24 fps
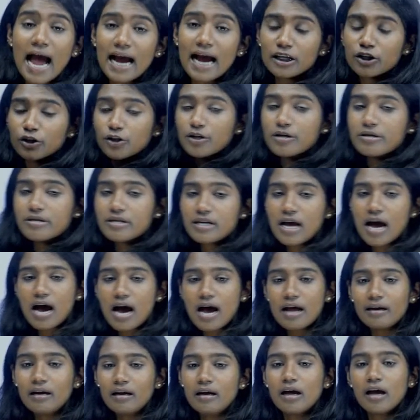actions
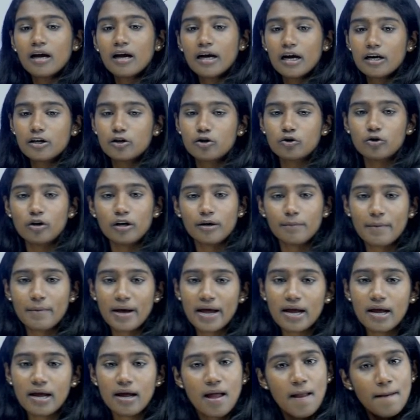are controlled
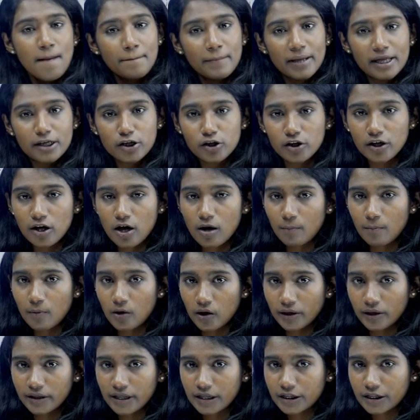by medulla
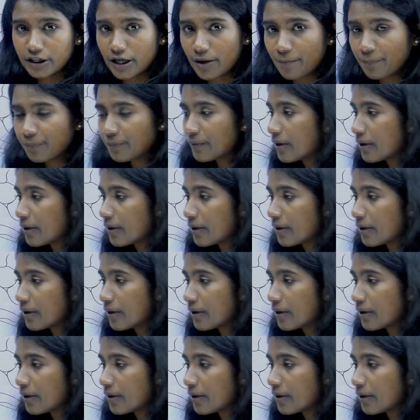oblongata.